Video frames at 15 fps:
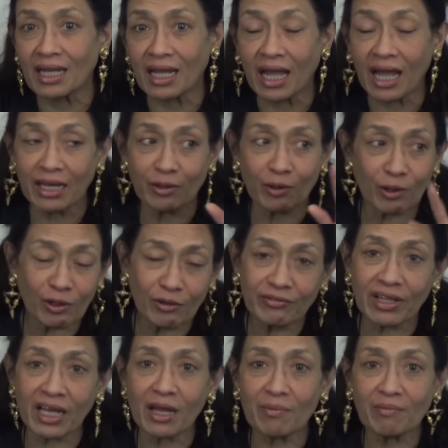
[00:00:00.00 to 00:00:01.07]
And all of
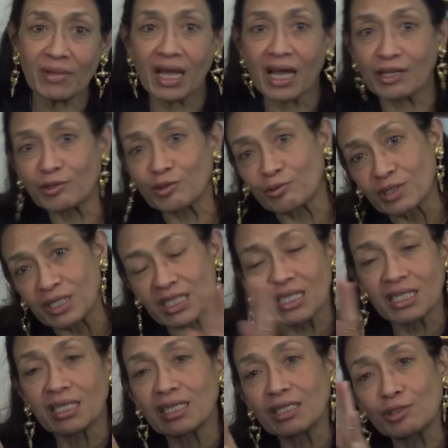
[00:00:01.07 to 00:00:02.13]
them had to
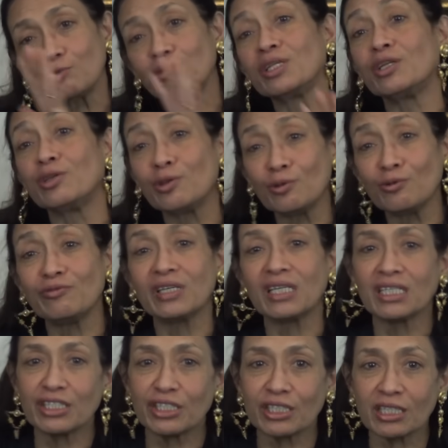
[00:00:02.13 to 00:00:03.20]
return to the new
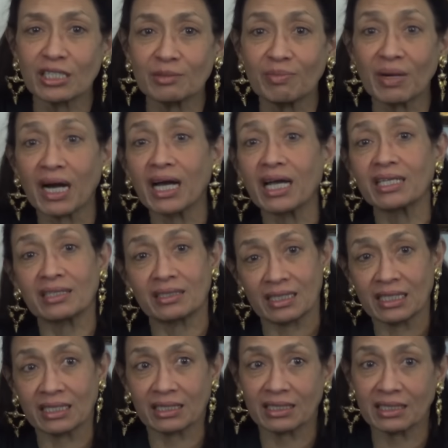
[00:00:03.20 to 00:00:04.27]
villages by
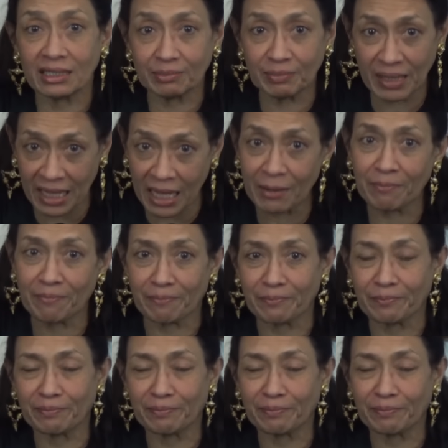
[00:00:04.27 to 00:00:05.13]
6 p.m.